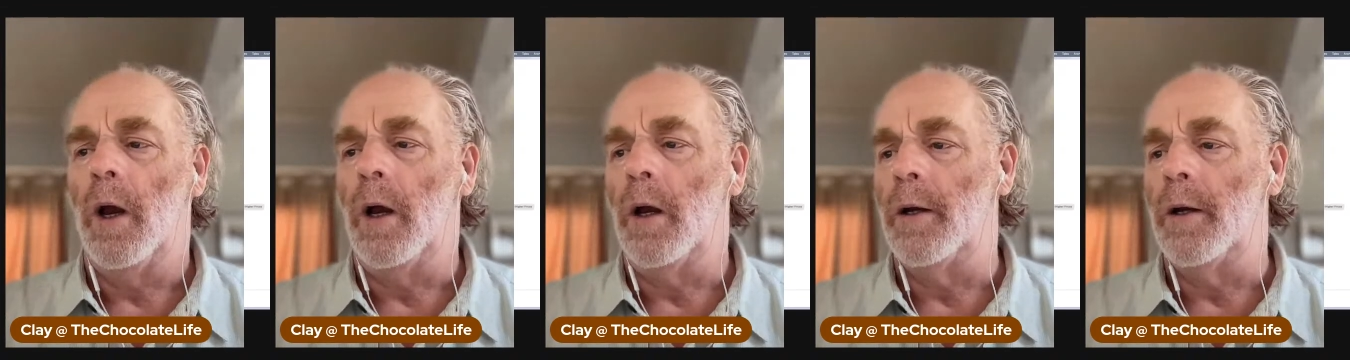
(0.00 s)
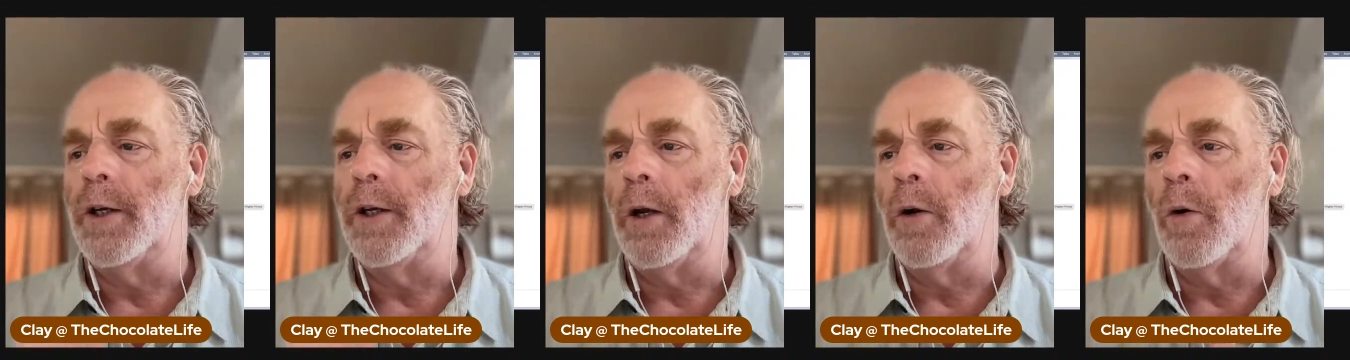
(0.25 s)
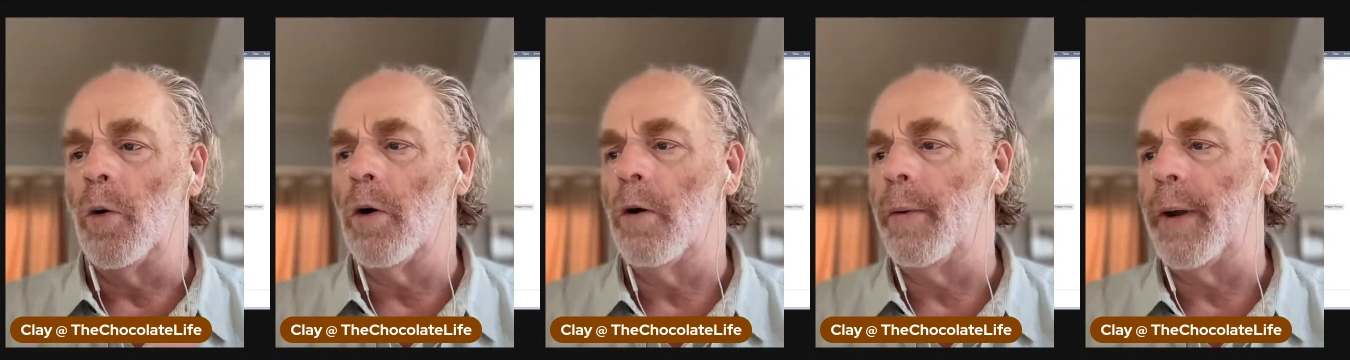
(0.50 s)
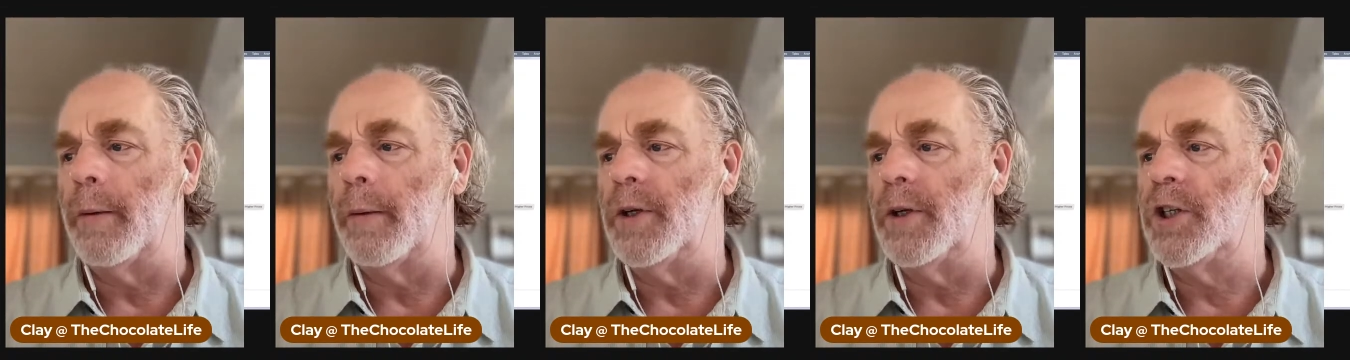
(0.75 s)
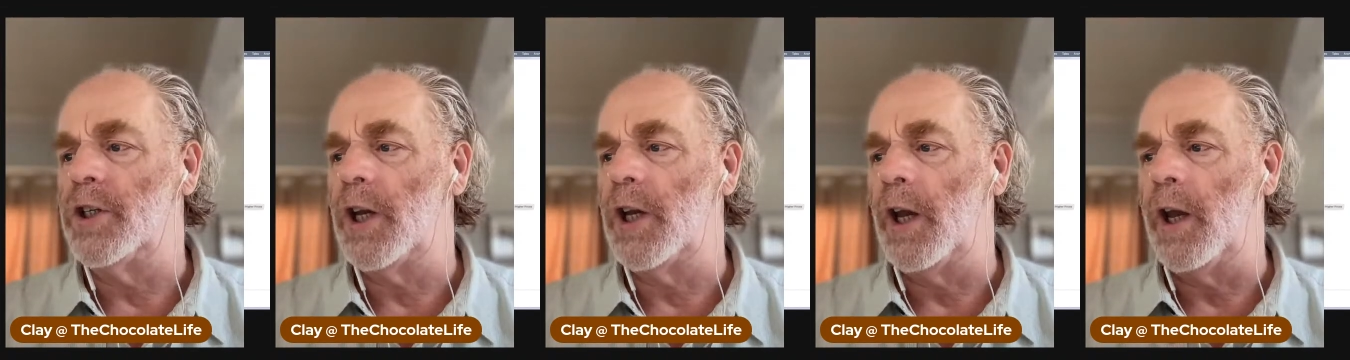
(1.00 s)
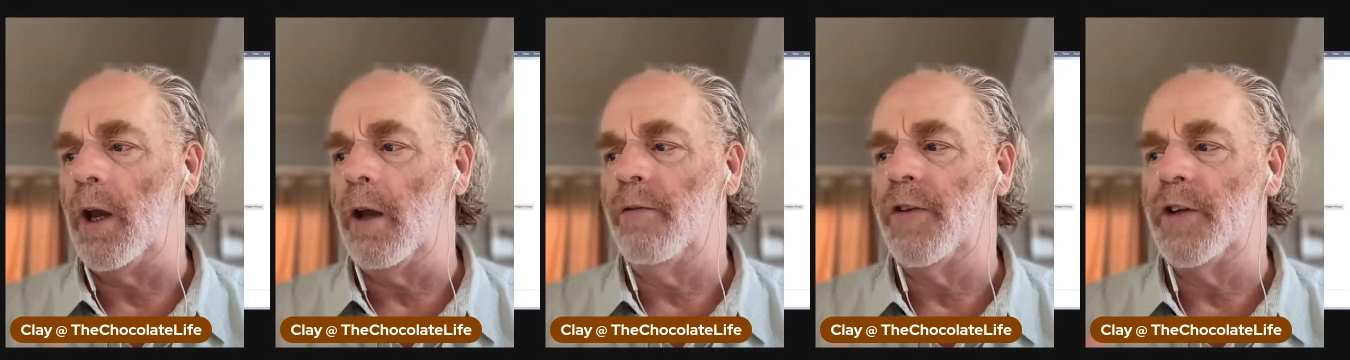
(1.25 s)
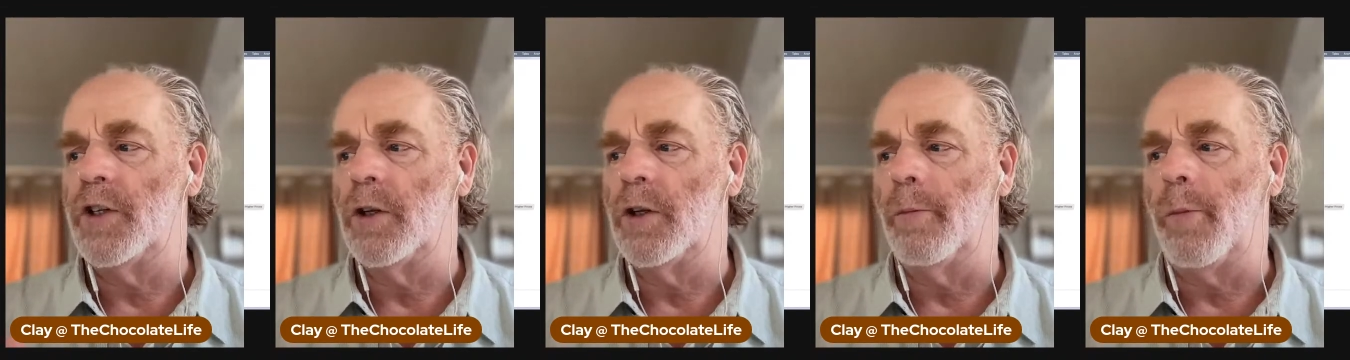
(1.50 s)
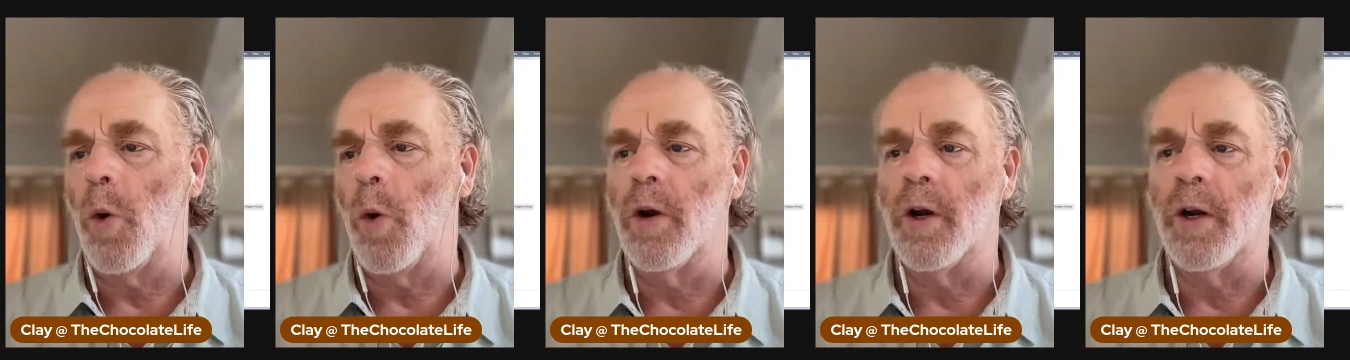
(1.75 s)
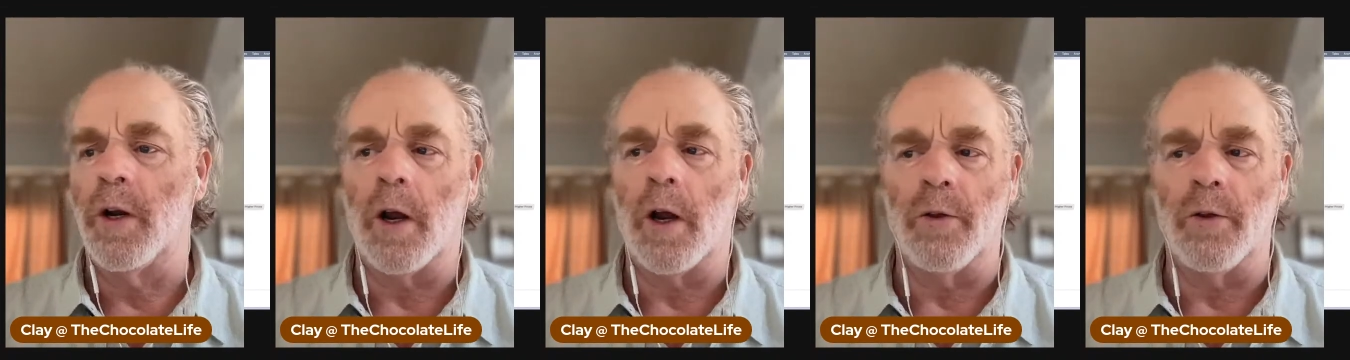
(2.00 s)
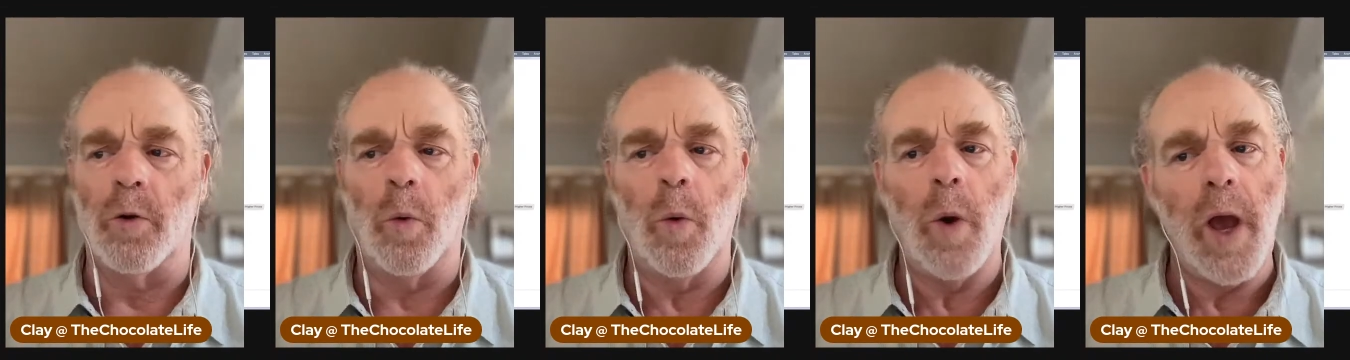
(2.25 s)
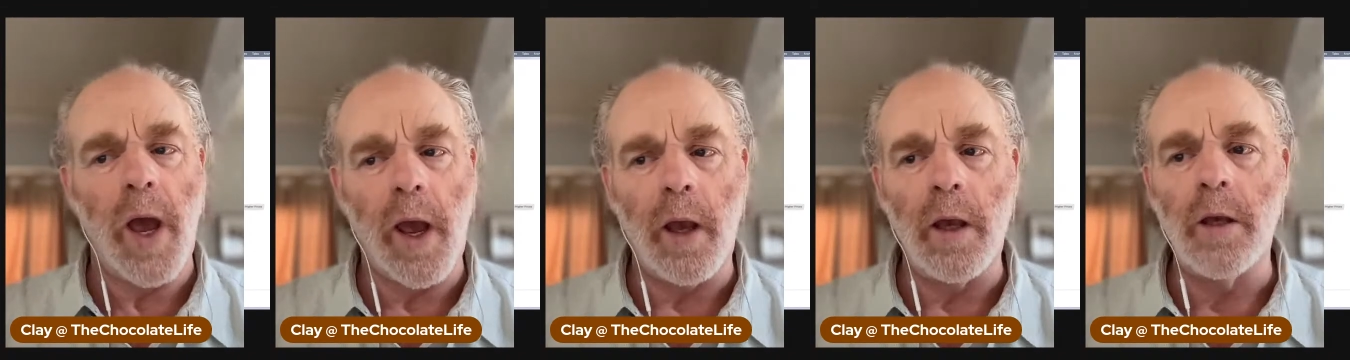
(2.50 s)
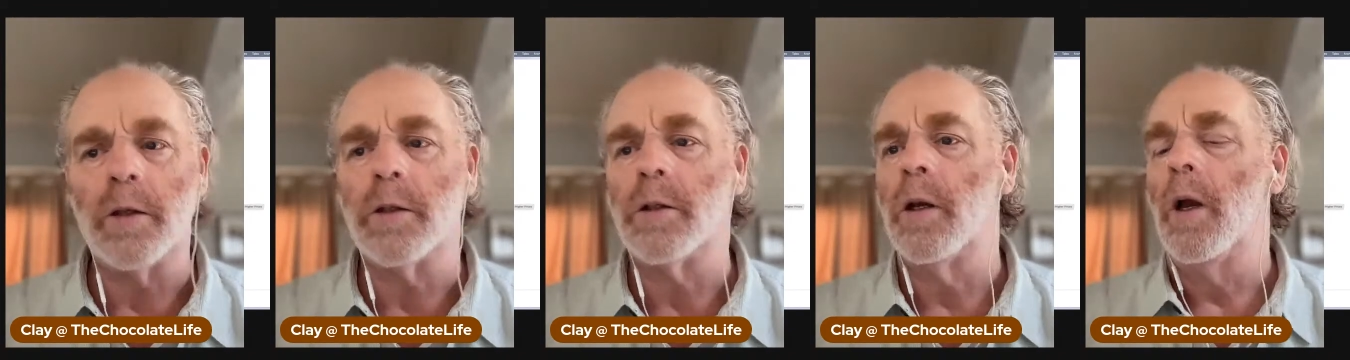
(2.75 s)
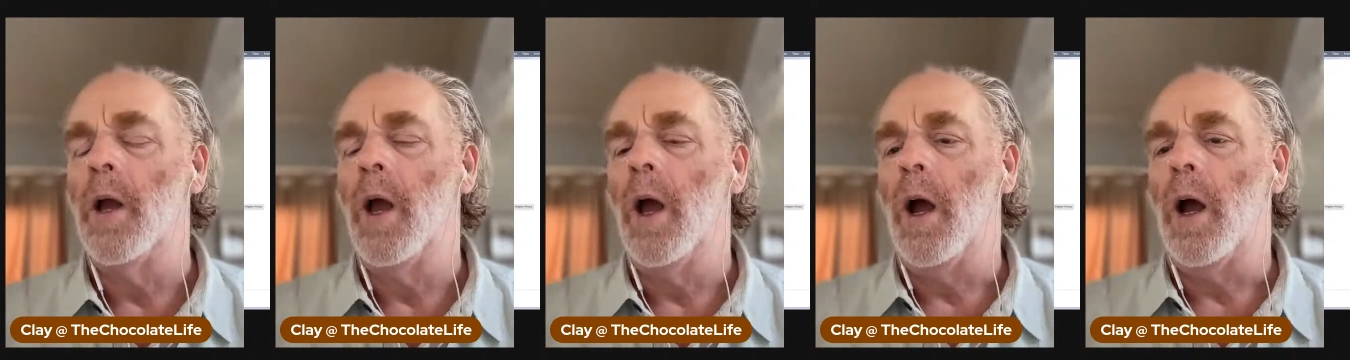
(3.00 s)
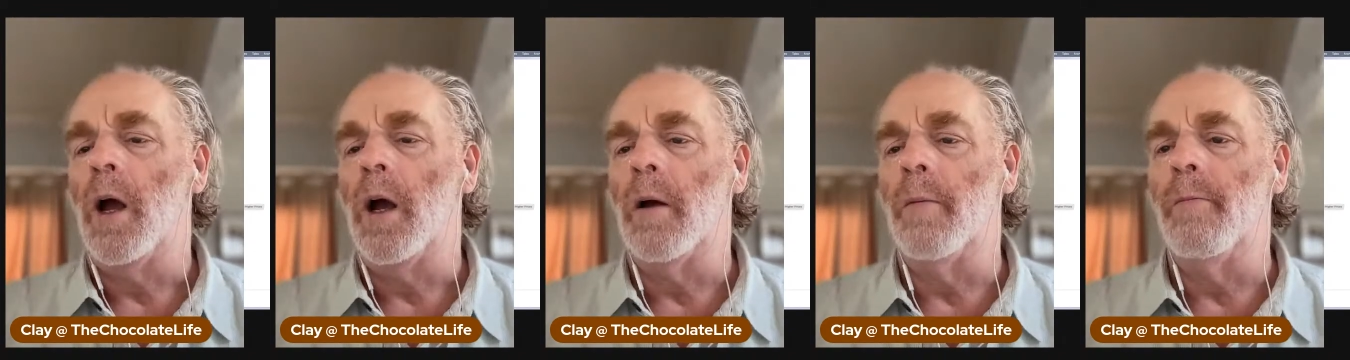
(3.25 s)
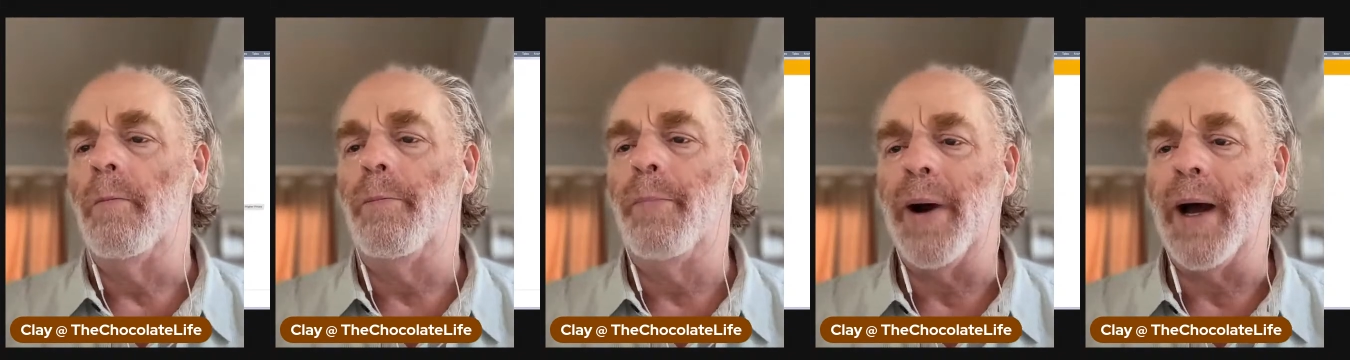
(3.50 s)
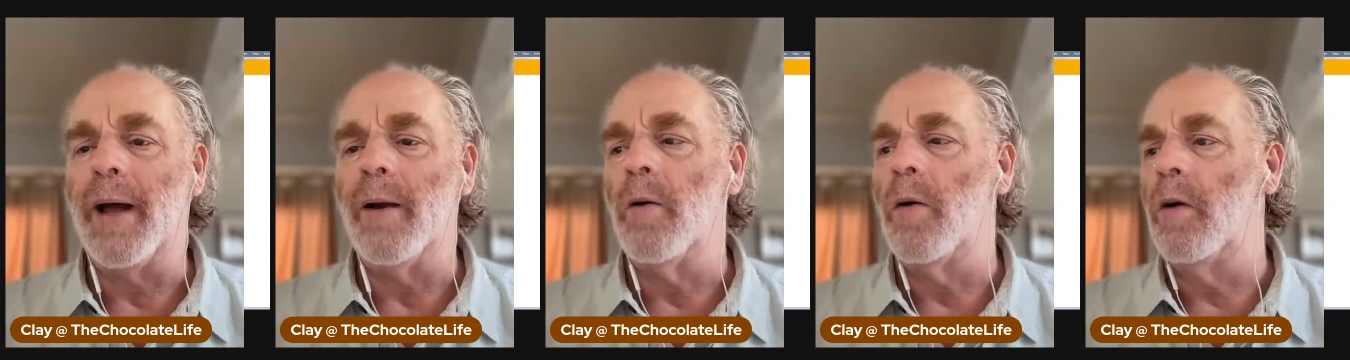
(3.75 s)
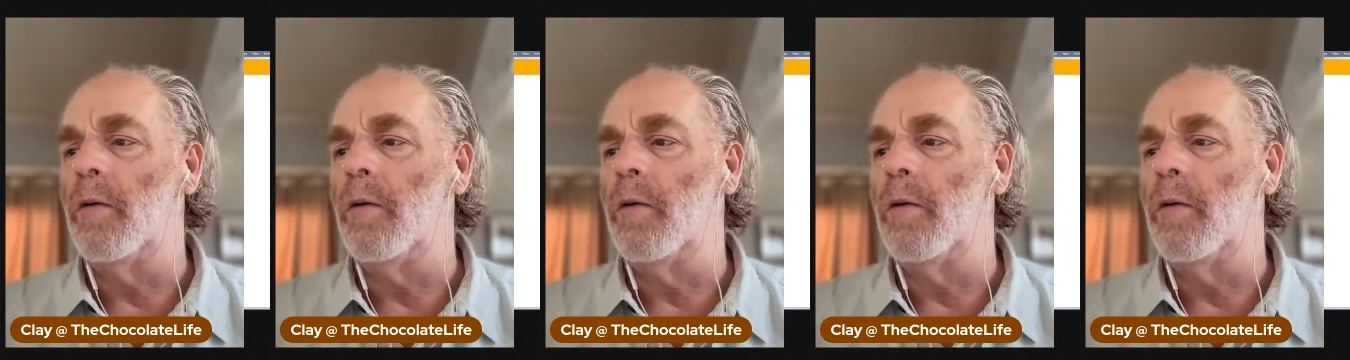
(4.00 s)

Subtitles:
in order to be able to see if it's supported other ways. But